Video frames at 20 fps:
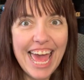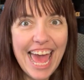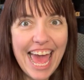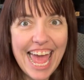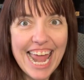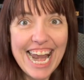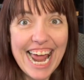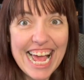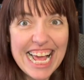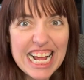
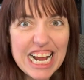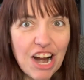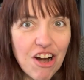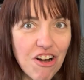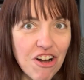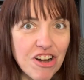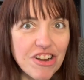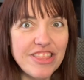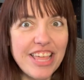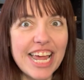And I
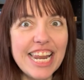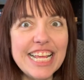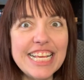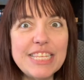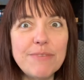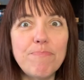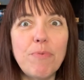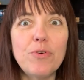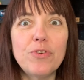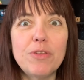heard that
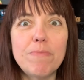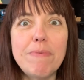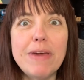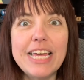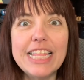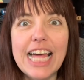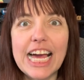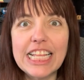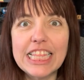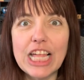it's supposed to
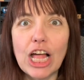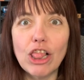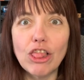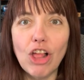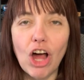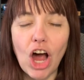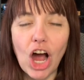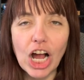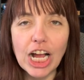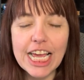be like the
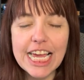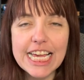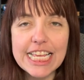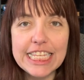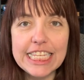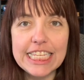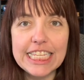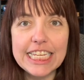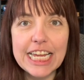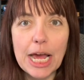
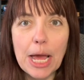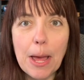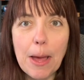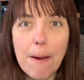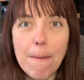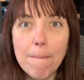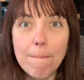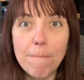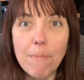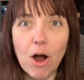longest
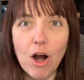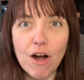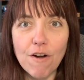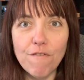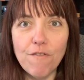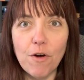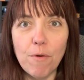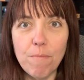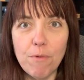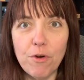
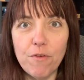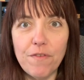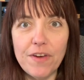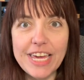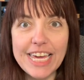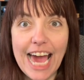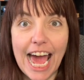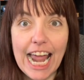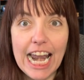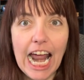Marvel movie
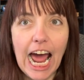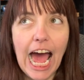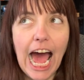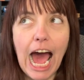yet.